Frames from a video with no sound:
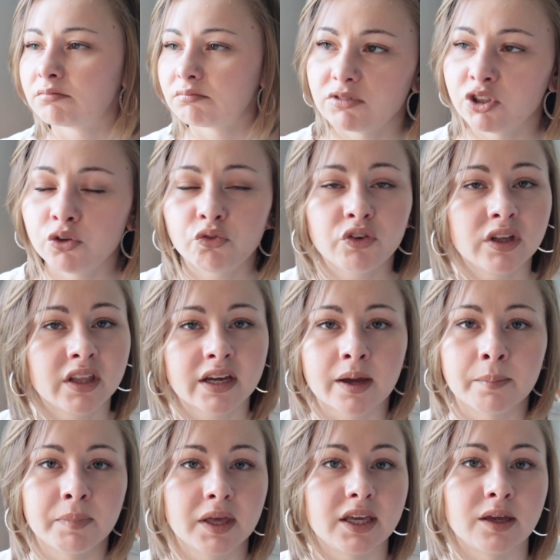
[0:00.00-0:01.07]
you feel like
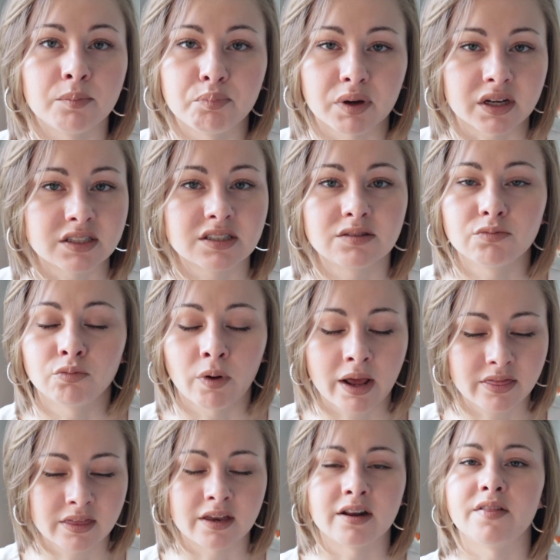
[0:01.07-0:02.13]
$1 million
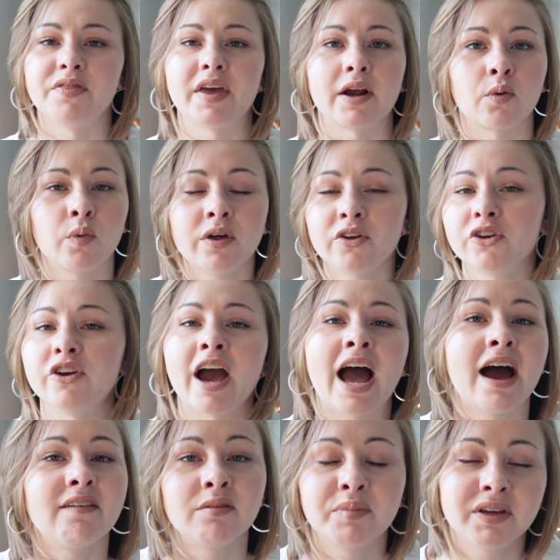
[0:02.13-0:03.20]
right then and there, whether you
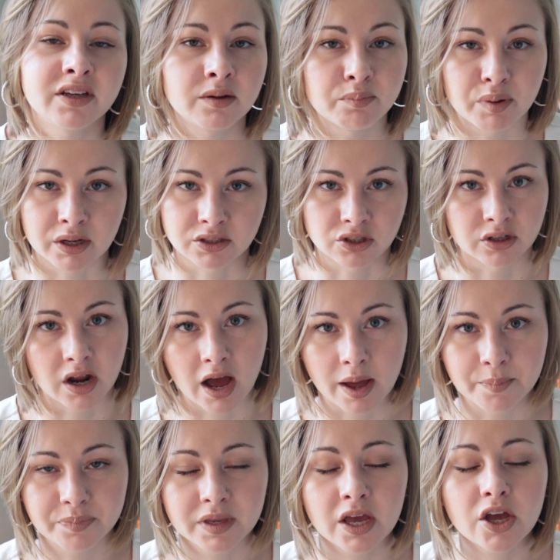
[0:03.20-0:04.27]
have $1 million or not.
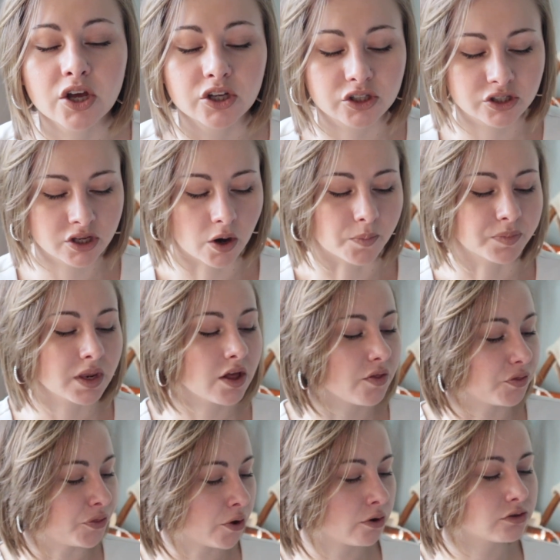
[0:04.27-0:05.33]
So
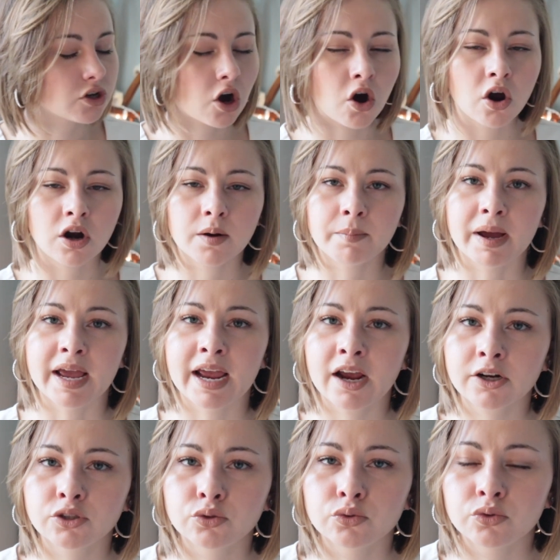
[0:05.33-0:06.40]
those are my
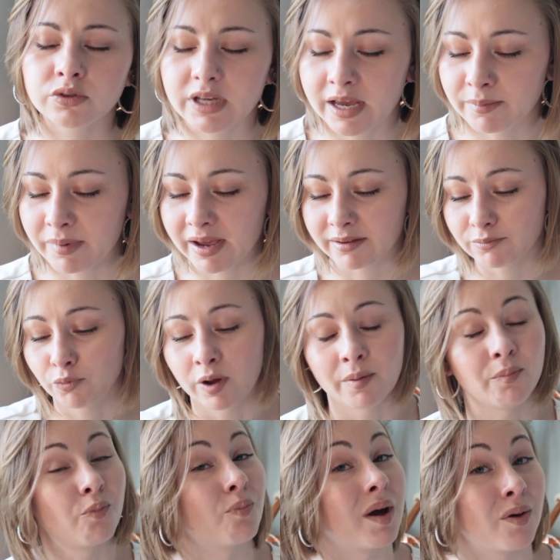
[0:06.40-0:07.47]
hair tools and my
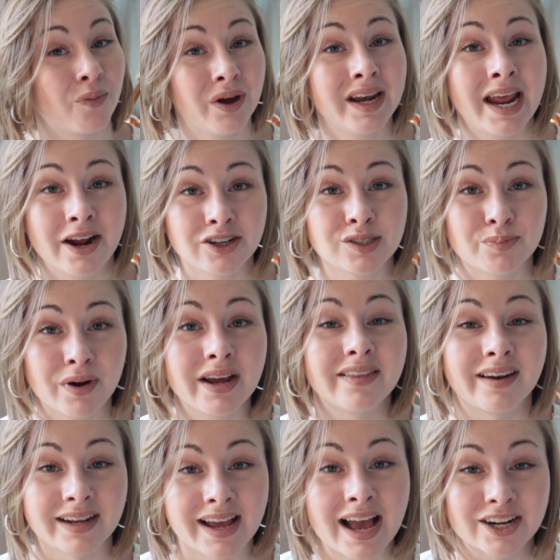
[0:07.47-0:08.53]
one hairspray
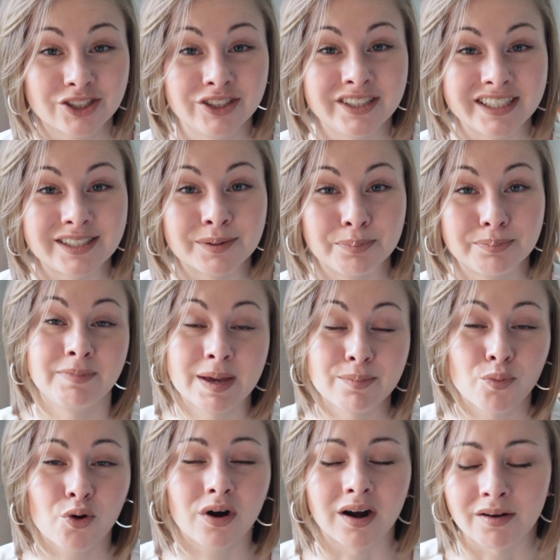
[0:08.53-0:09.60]
that I actually need to get
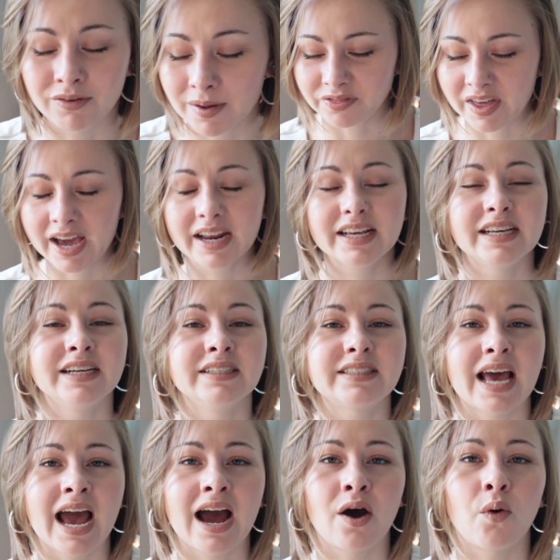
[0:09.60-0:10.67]
more of. That is
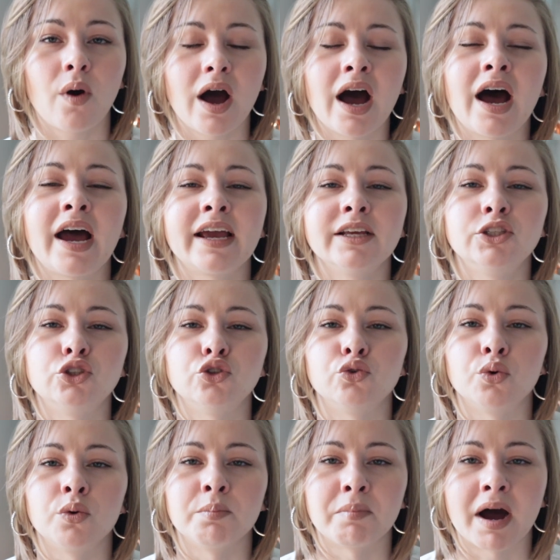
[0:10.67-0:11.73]
how I
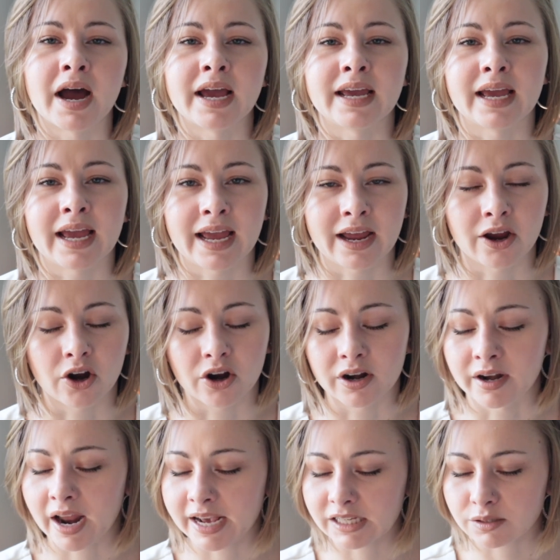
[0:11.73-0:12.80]
do my hair. A
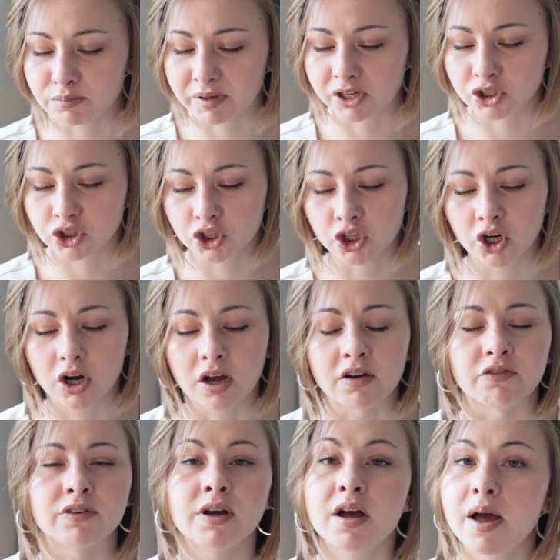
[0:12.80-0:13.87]
nice mixture
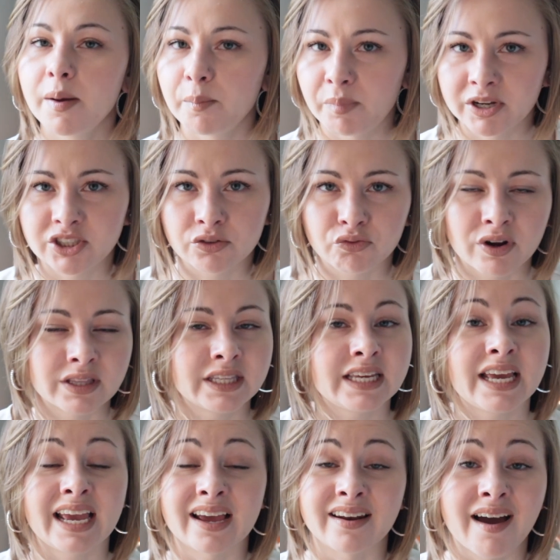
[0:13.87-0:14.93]
of budget
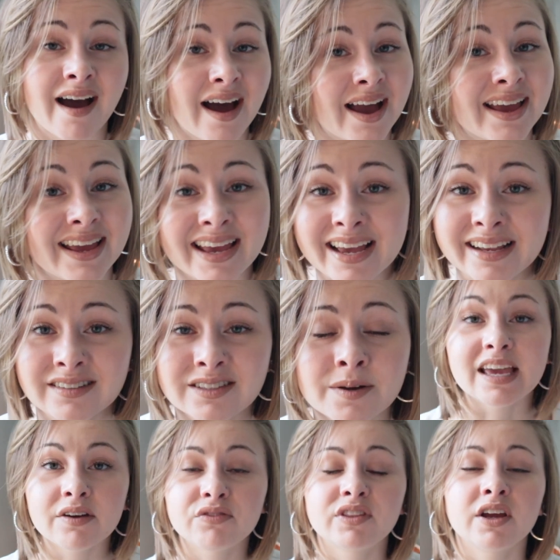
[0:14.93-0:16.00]
friendly and high end.
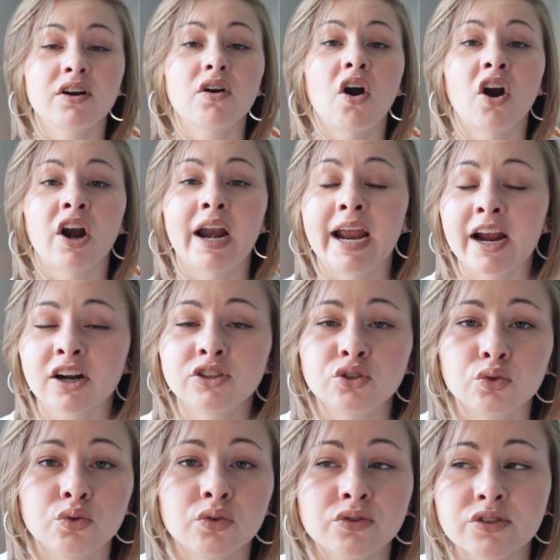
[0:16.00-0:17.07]
If there are hair
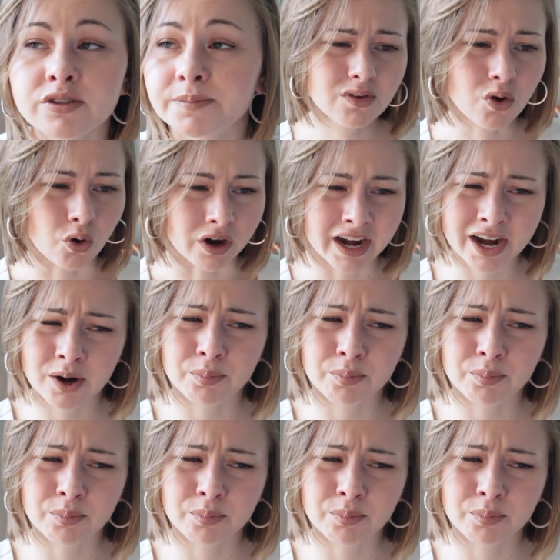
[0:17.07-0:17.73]
tools or hair